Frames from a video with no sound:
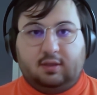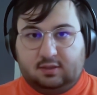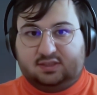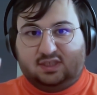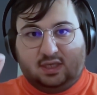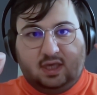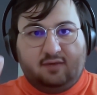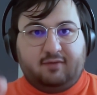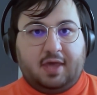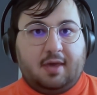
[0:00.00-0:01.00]

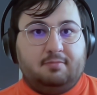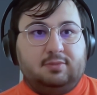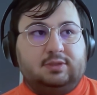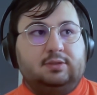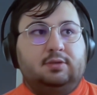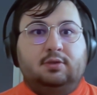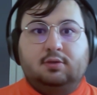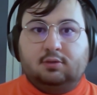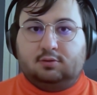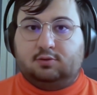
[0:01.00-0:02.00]
ZkEVMs
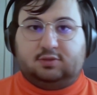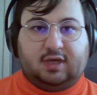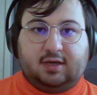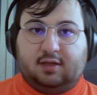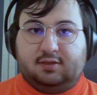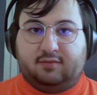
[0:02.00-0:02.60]
to tackle